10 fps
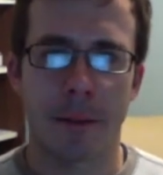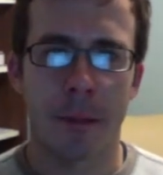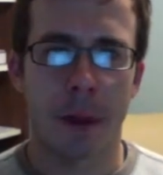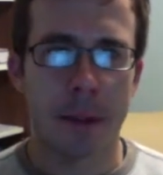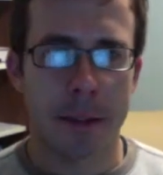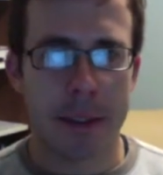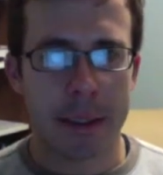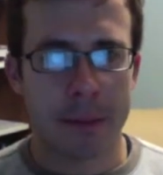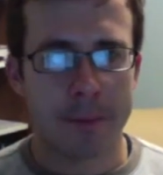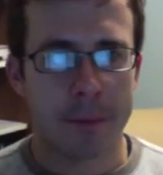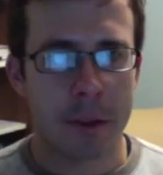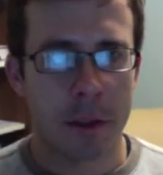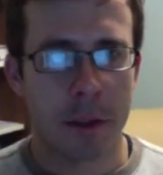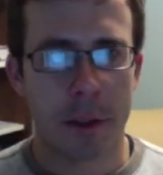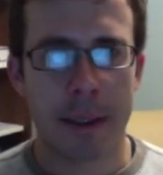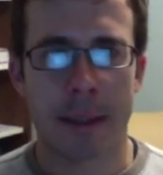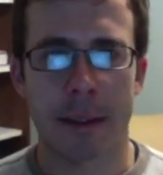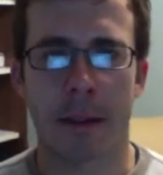and toffee malty